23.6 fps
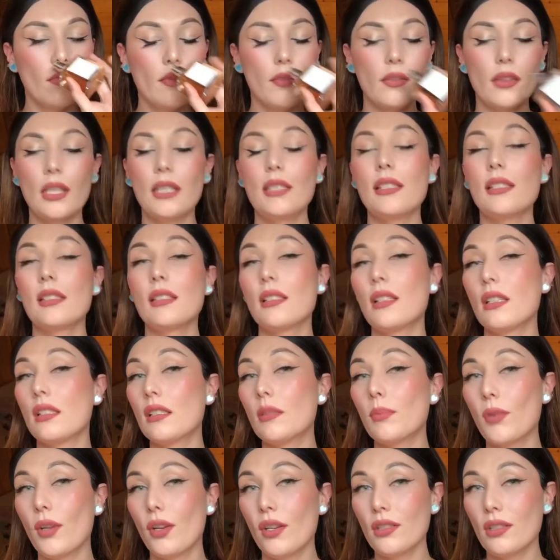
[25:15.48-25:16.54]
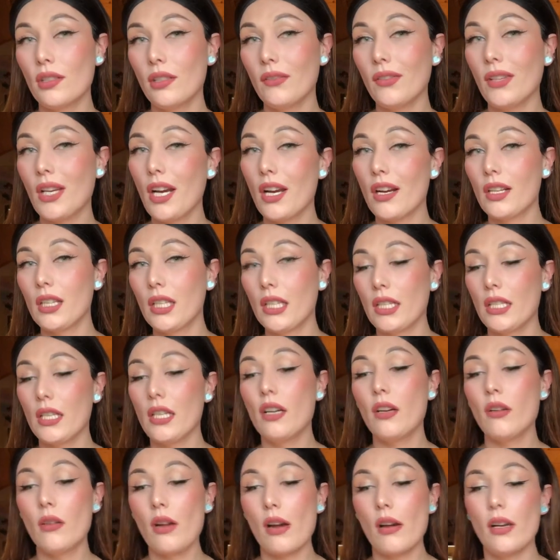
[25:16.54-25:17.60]
This is an inspiration of Carolina
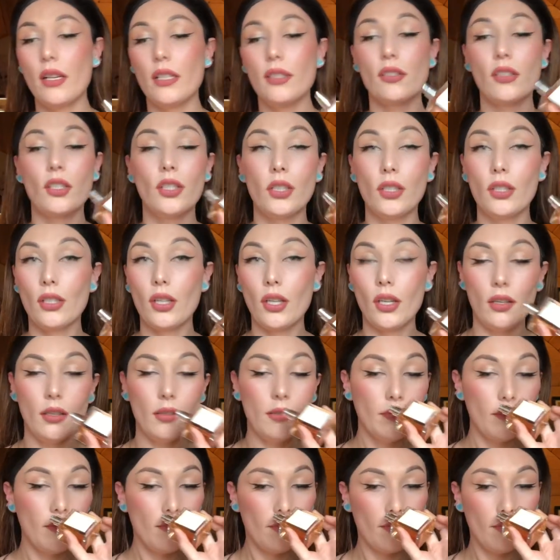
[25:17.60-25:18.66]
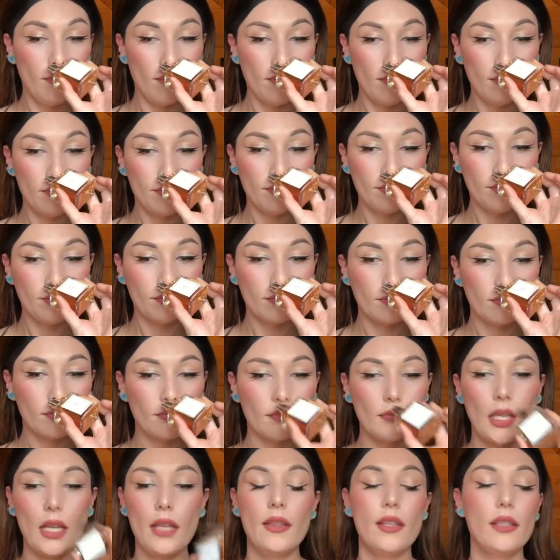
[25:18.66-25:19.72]
Herrera's Good Girl.
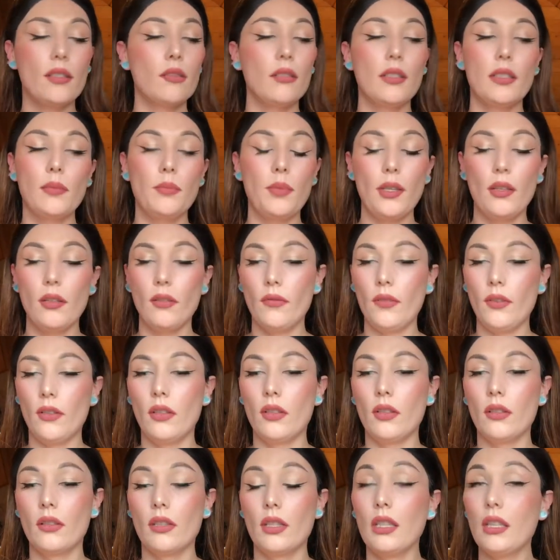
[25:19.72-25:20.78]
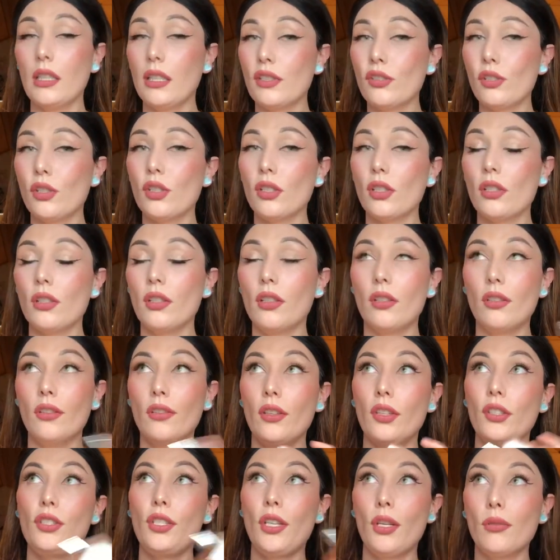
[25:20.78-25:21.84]
And this one is beautiful. The lists are, or
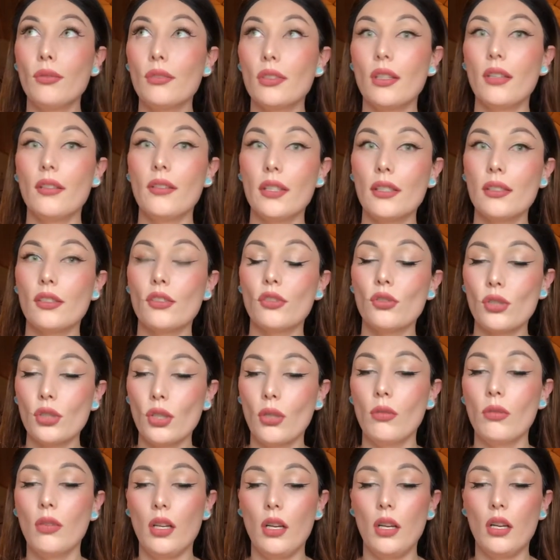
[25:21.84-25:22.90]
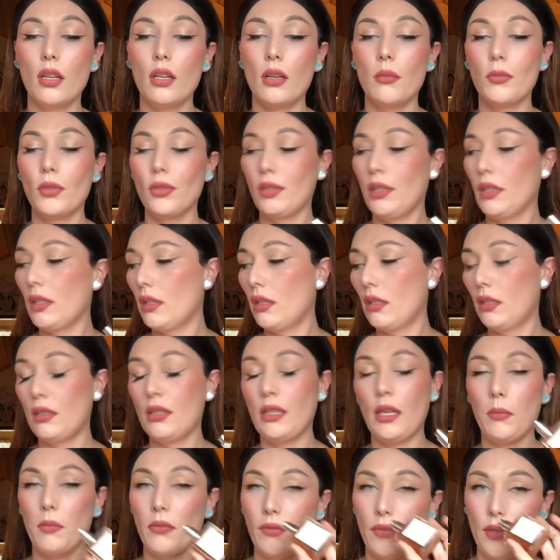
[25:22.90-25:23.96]
the notes on this are so long, I'm only gonna
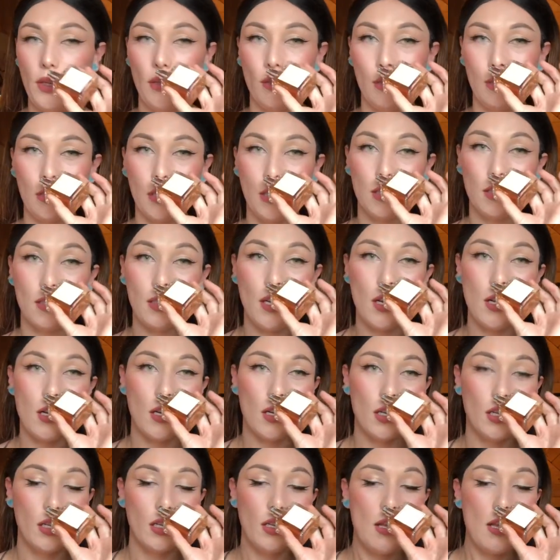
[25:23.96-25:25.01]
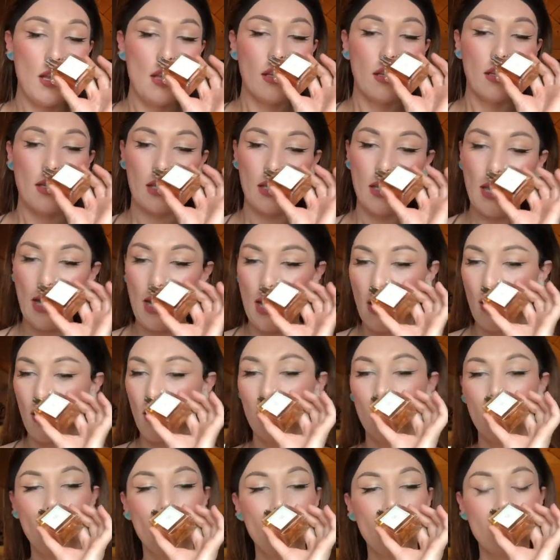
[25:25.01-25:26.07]
name a few. It's got tonka, cacao,
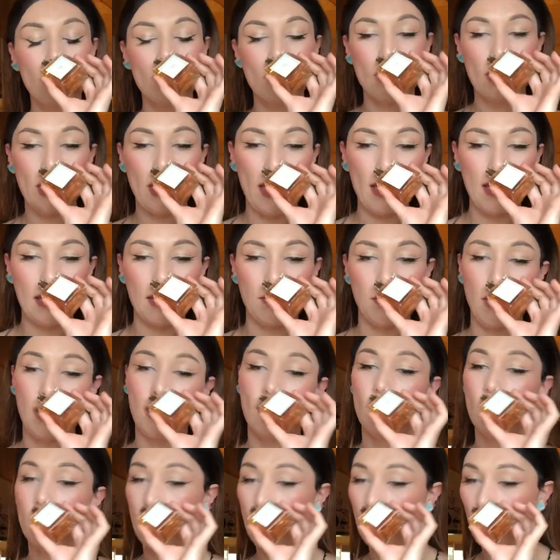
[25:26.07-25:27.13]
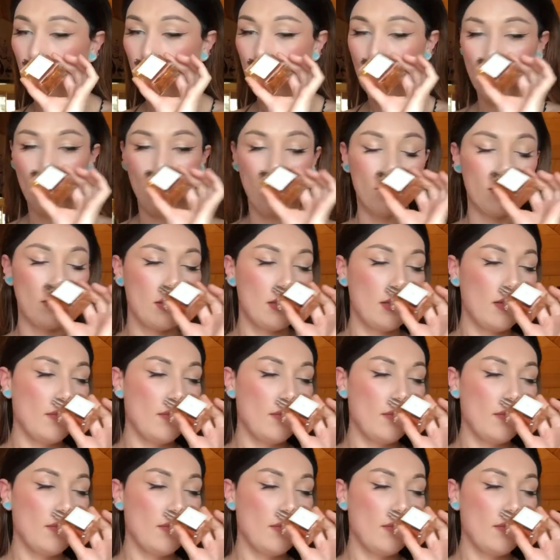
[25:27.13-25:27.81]
jasmine, tuberose,